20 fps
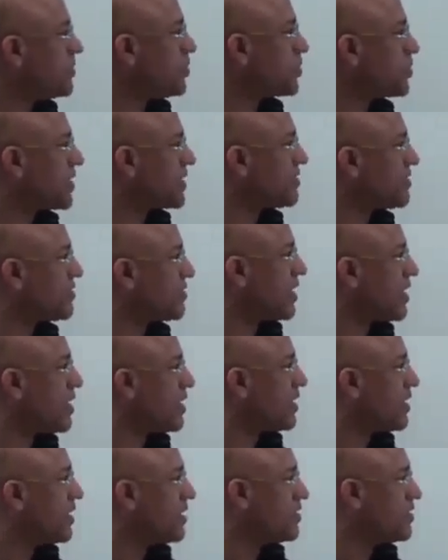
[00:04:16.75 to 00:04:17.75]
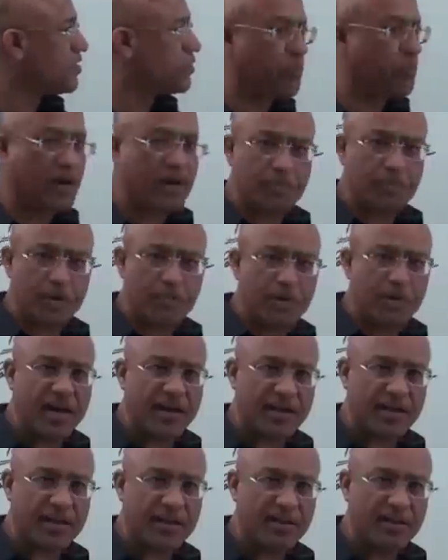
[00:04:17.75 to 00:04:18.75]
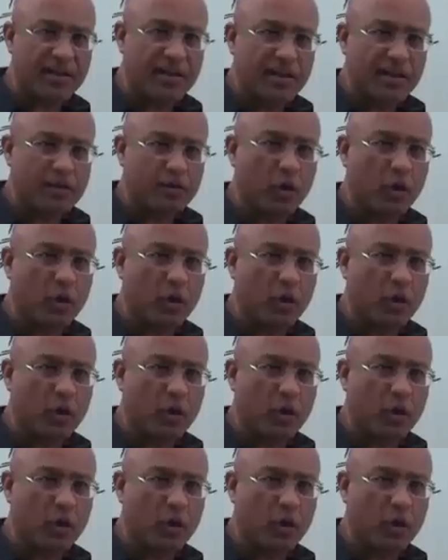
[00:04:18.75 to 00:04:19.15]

you can say, this blood-brain barrier,